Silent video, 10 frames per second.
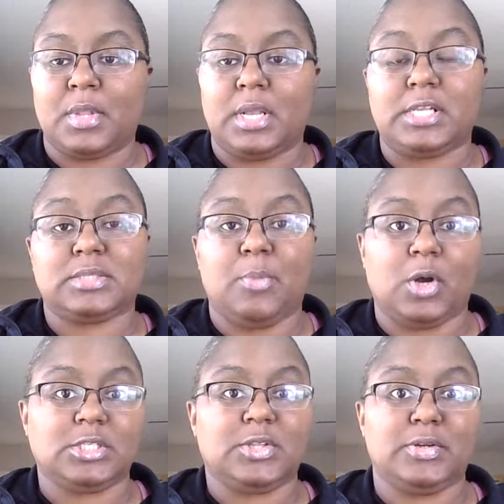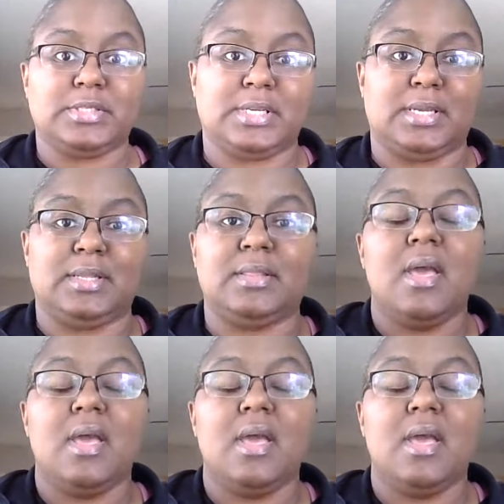is March 13th